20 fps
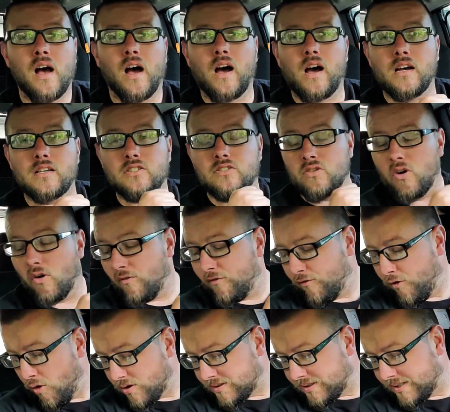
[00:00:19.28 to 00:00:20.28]
So
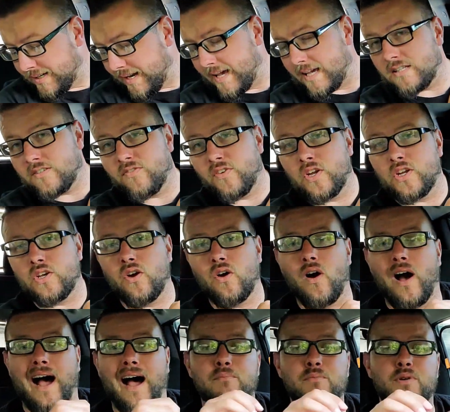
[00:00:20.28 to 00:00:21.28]
for today's
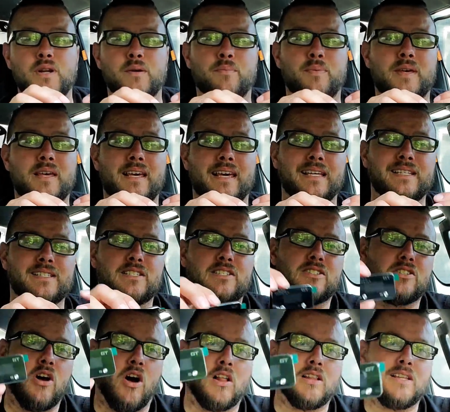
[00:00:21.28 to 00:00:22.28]
video, I'm going to be
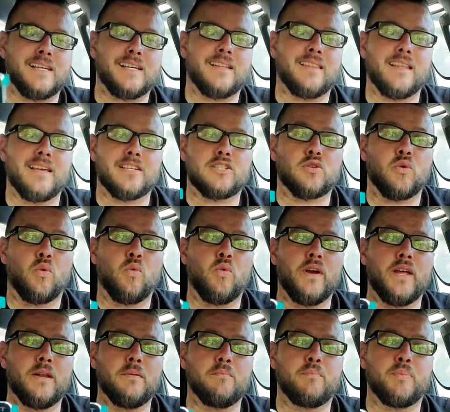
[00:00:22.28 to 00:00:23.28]
installing this
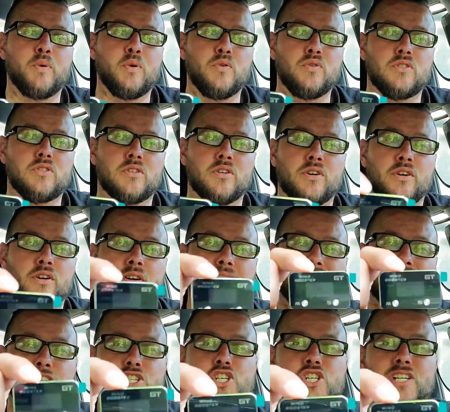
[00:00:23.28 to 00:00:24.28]
Wind Booster
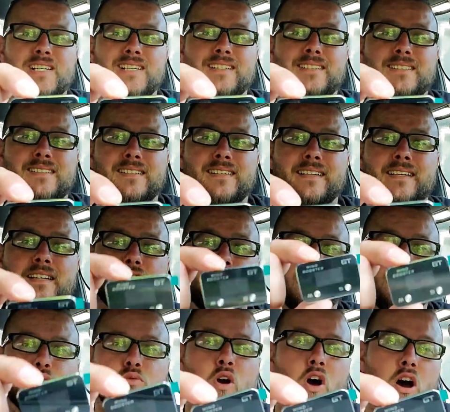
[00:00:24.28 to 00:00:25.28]
GT
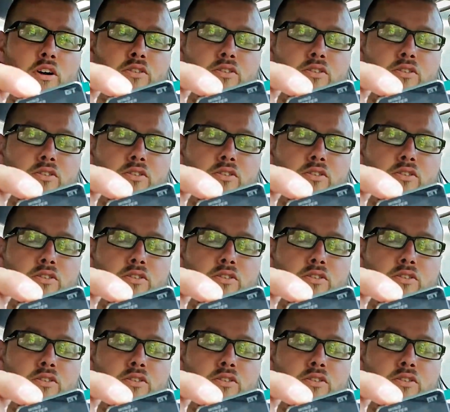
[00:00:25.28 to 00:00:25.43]
throttle